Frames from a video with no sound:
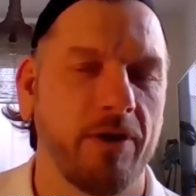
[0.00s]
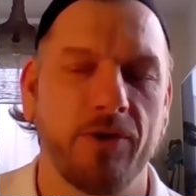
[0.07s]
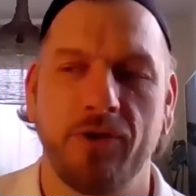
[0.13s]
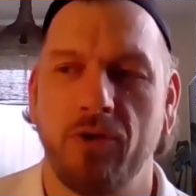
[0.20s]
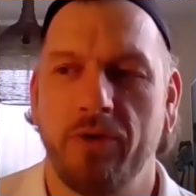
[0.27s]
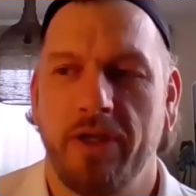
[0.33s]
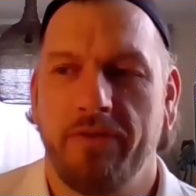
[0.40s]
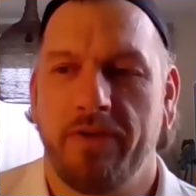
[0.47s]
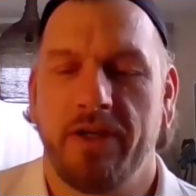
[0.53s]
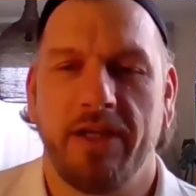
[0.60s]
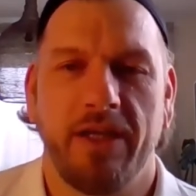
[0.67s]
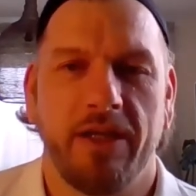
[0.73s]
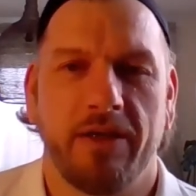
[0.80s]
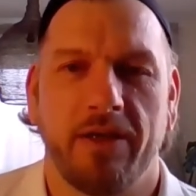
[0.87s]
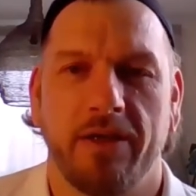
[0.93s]
You don't even
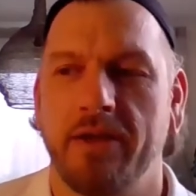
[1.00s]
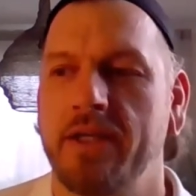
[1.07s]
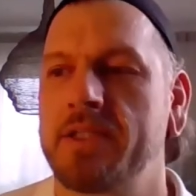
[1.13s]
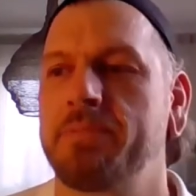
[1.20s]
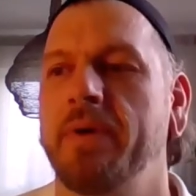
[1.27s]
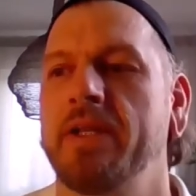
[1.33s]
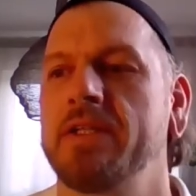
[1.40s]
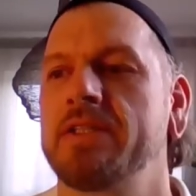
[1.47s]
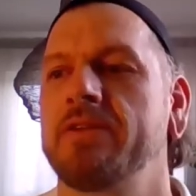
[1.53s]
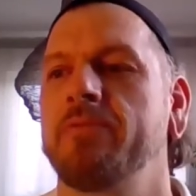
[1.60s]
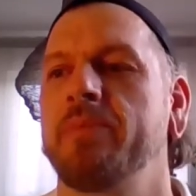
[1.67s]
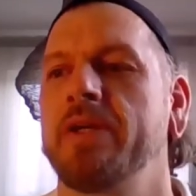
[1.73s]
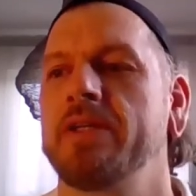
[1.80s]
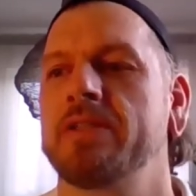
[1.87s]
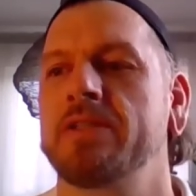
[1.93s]
need an
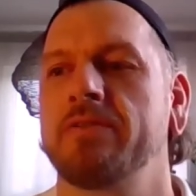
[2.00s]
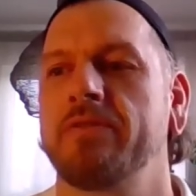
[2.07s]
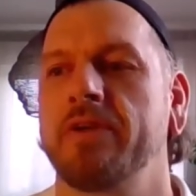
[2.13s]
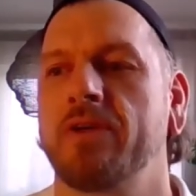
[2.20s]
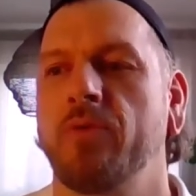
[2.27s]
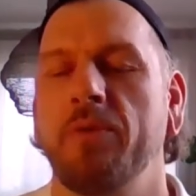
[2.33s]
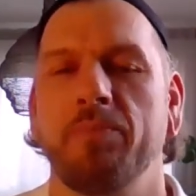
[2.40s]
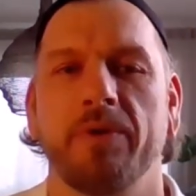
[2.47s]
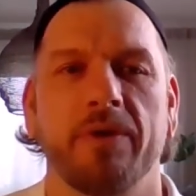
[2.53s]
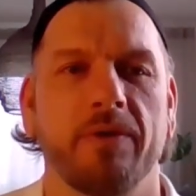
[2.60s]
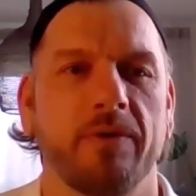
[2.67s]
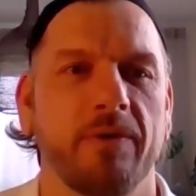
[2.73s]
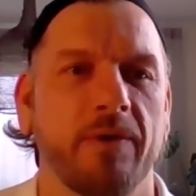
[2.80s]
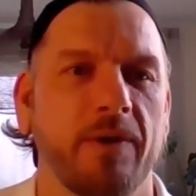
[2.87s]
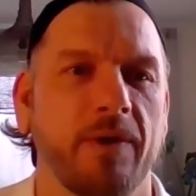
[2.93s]
expensive piece of equipment.
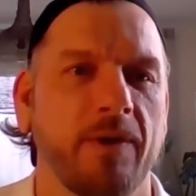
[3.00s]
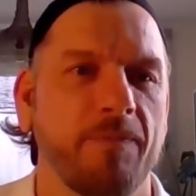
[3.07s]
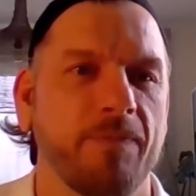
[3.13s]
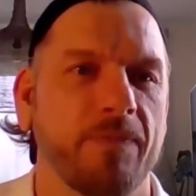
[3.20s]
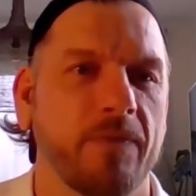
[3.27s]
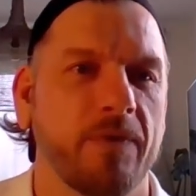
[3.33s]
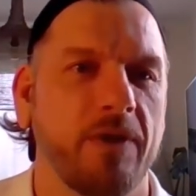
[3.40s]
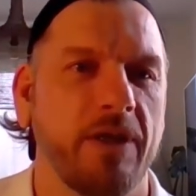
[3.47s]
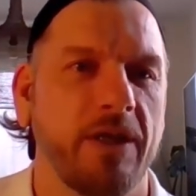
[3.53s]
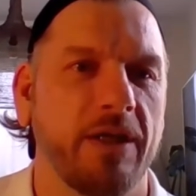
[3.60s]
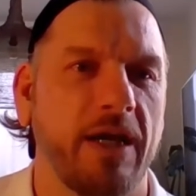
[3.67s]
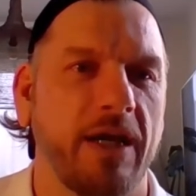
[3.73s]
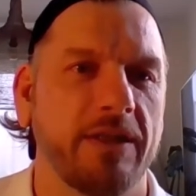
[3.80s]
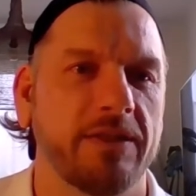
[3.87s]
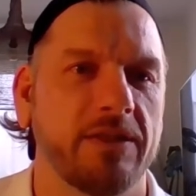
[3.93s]
You
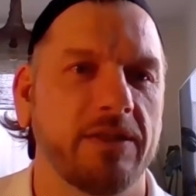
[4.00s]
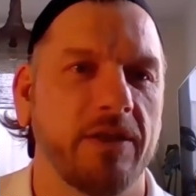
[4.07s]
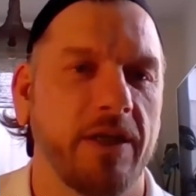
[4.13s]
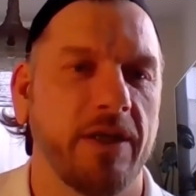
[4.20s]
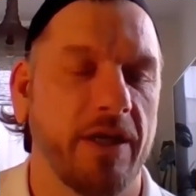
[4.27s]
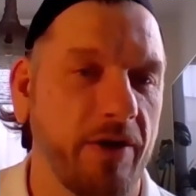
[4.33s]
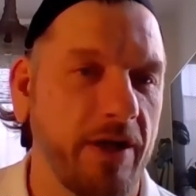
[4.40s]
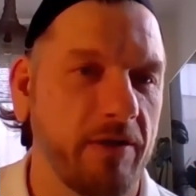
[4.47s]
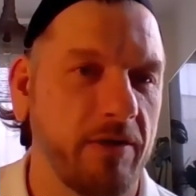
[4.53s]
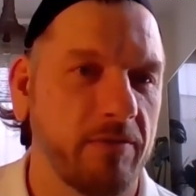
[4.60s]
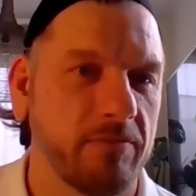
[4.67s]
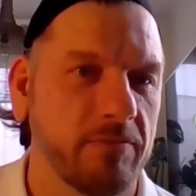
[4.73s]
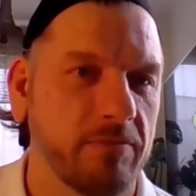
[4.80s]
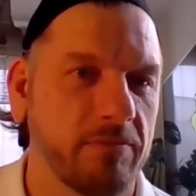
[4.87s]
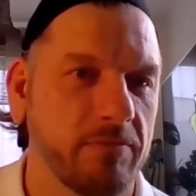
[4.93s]
need access to internet.
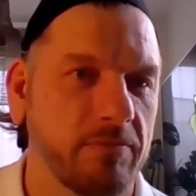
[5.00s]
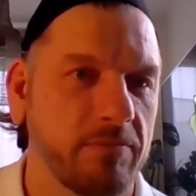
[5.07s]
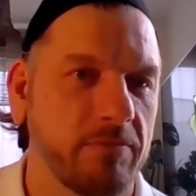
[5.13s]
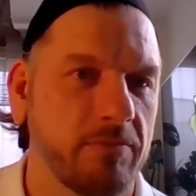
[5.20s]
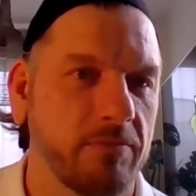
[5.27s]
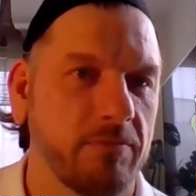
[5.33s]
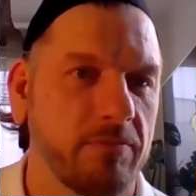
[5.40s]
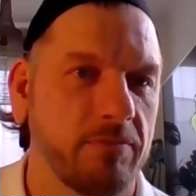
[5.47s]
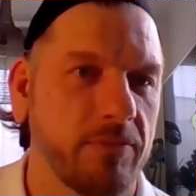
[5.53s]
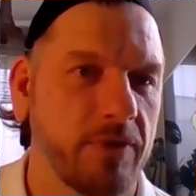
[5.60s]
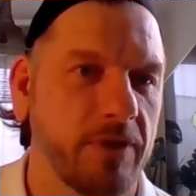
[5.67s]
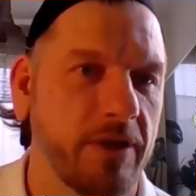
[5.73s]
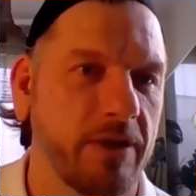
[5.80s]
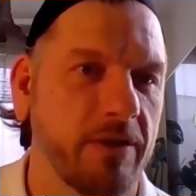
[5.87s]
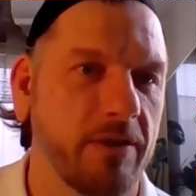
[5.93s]

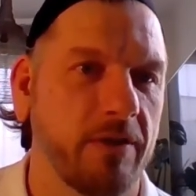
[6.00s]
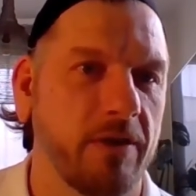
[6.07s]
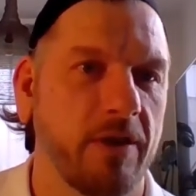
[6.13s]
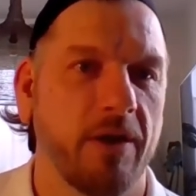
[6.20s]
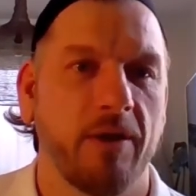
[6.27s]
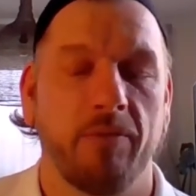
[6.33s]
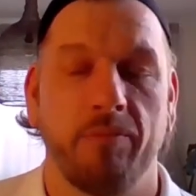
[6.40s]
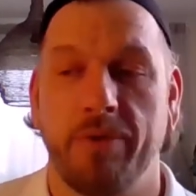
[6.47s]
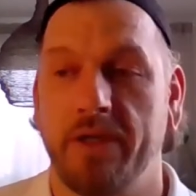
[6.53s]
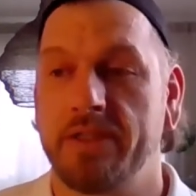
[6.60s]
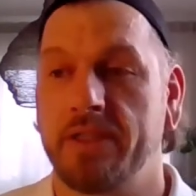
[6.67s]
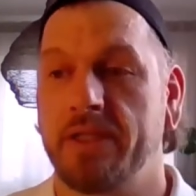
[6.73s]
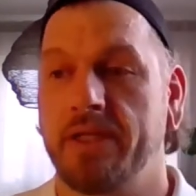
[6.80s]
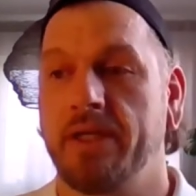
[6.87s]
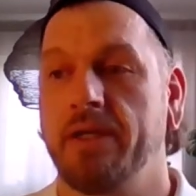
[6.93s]
You need
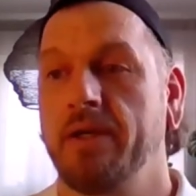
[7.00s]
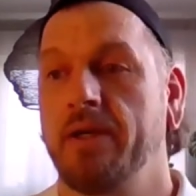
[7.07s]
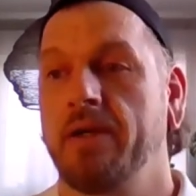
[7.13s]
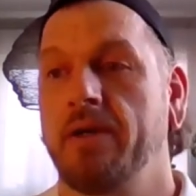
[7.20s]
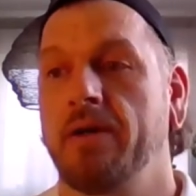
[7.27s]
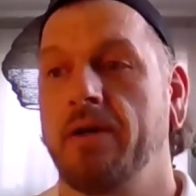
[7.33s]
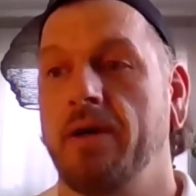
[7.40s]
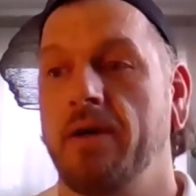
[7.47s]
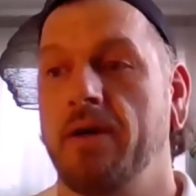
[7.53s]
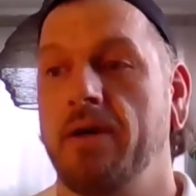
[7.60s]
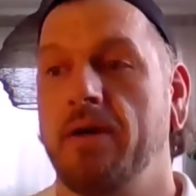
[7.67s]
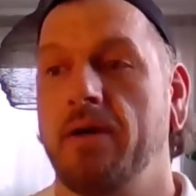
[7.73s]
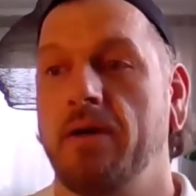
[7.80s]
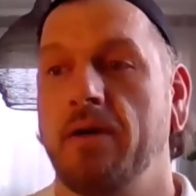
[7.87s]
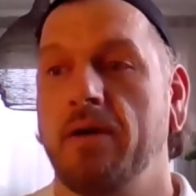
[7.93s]
basically,
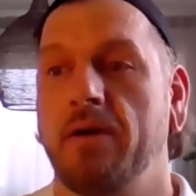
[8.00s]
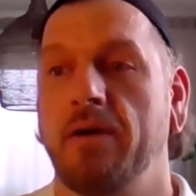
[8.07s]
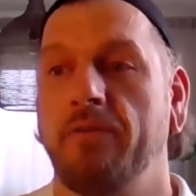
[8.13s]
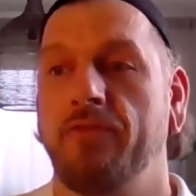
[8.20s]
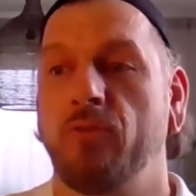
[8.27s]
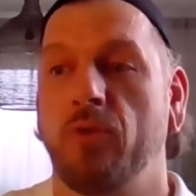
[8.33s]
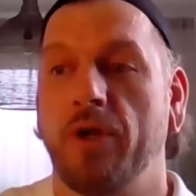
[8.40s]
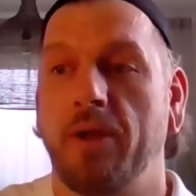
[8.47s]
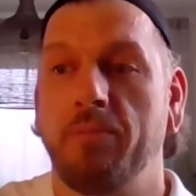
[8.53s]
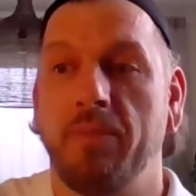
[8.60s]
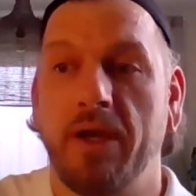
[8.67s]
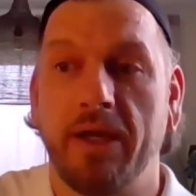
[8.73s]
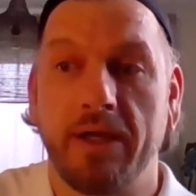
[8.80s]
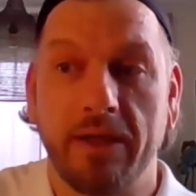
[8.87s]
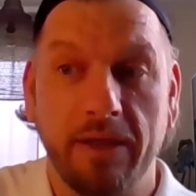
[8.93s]
if you want to
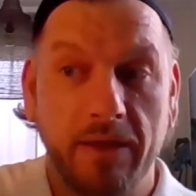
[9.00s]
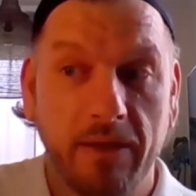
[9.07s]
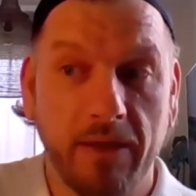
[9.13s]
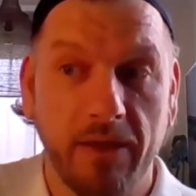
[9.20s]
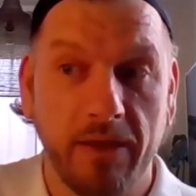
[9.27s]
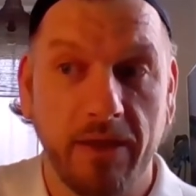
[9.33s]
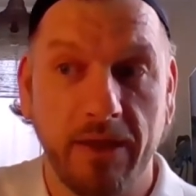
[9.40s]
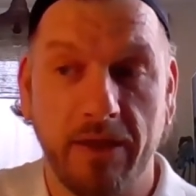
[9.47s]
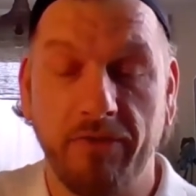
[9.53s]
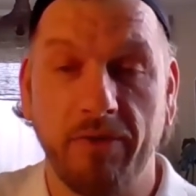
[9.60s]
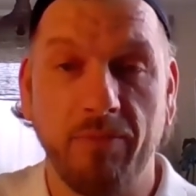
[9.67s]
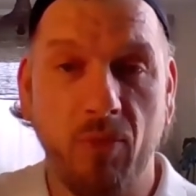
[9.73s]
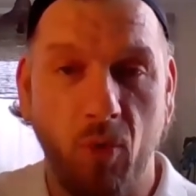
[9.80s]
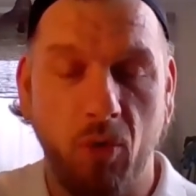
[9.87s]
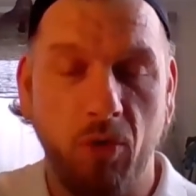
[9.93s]
make
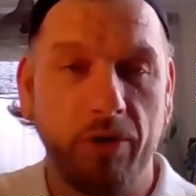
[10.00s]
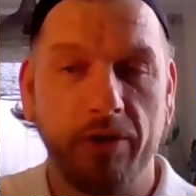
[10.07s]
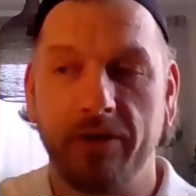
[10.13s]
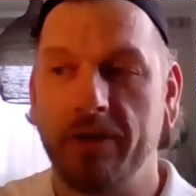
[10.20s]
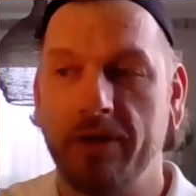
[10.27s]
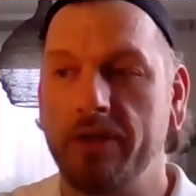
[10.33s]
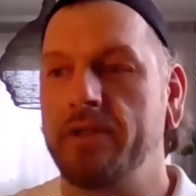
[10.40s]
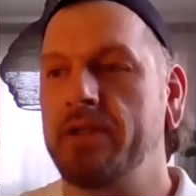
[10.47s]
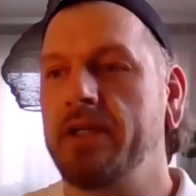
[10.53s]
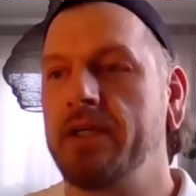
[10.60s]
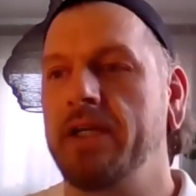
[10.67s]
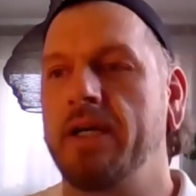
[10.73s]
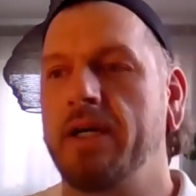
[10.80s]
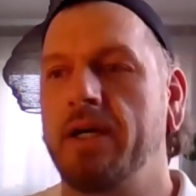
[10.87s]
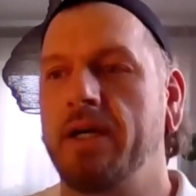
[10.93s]
even more, you'd
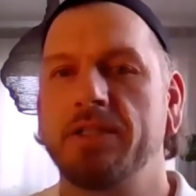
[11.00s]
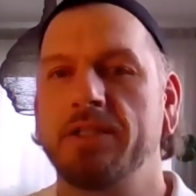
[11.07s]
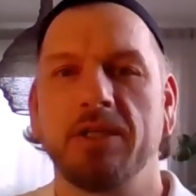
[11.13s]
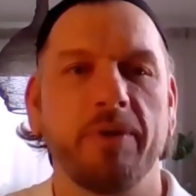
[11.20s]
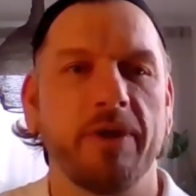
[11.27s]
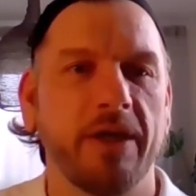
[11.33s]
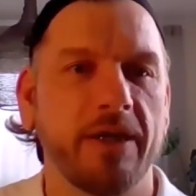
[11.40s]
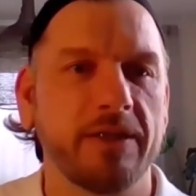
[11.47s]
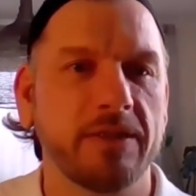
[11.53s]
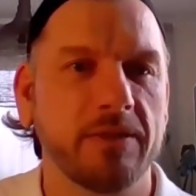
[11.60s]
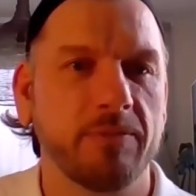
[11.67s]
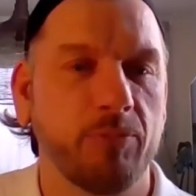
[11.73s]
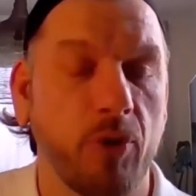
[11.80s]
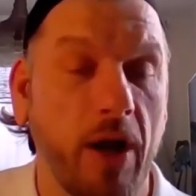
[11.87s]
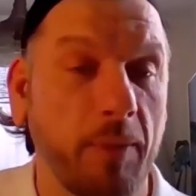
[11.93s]
need a
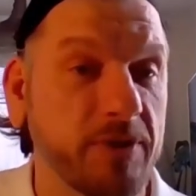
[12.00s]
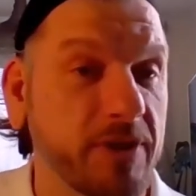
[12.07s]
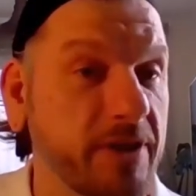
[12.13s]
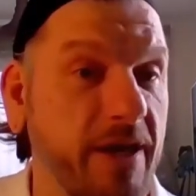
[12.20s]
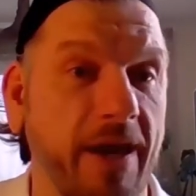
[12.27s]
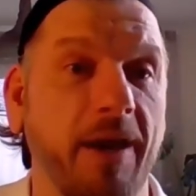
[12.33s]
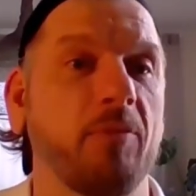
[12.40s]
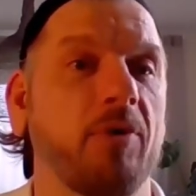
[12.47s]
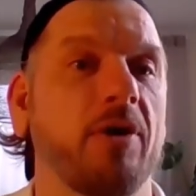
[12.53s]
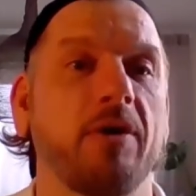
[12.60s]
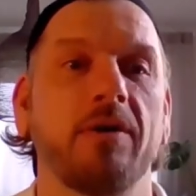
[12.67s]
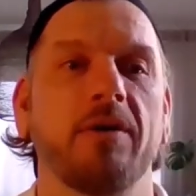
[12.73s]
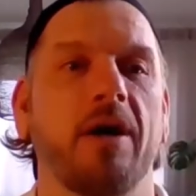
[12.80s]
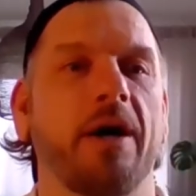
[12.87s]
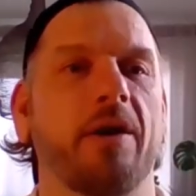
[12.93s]
GPS, perhaps a camera.